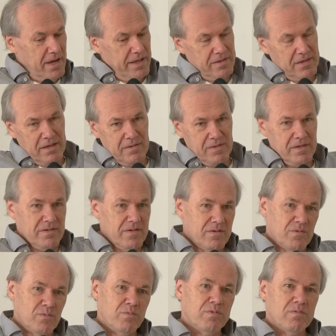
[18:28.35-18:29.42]
I think this
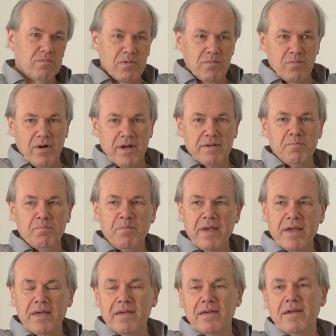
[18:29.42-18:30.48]
is one
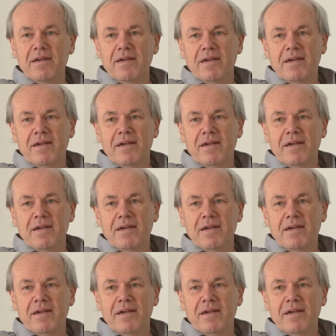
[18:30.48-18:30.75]
big